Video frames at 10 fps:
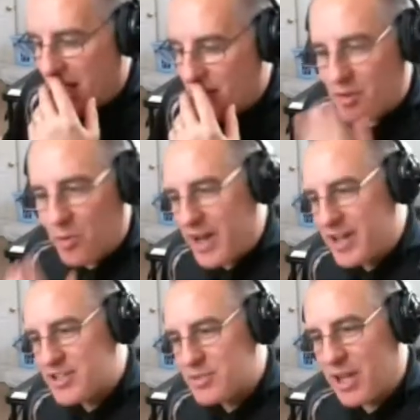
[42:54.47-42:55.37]
I don't know why he
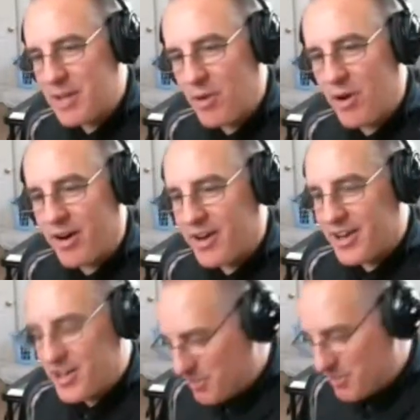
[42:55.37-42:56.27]
doesn't play more.
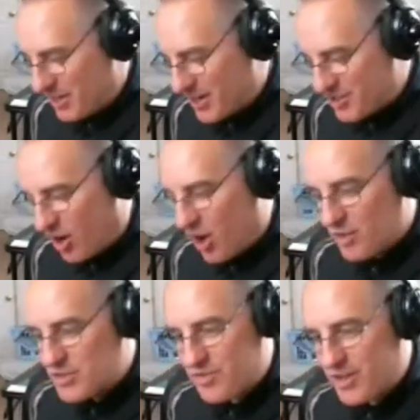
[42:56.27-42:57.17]
All of
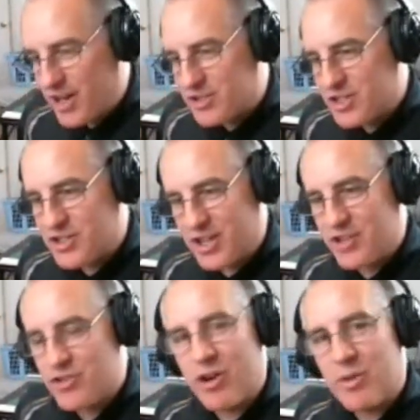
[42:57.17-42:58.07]
his videos, he should
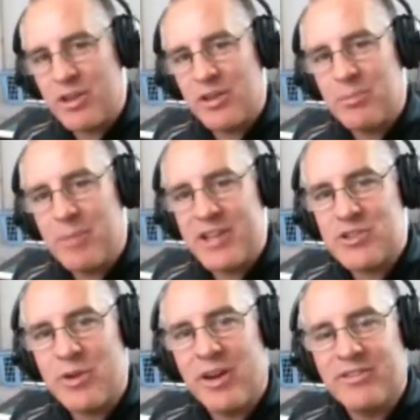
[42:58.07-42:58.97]
intro with a little bass
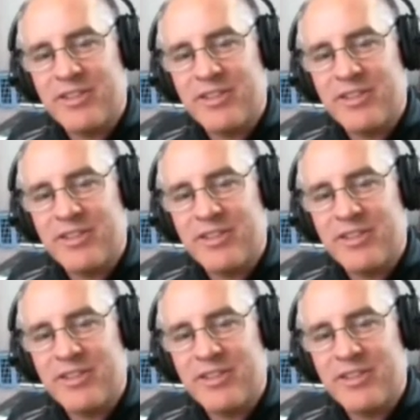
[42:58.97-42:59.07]
riff,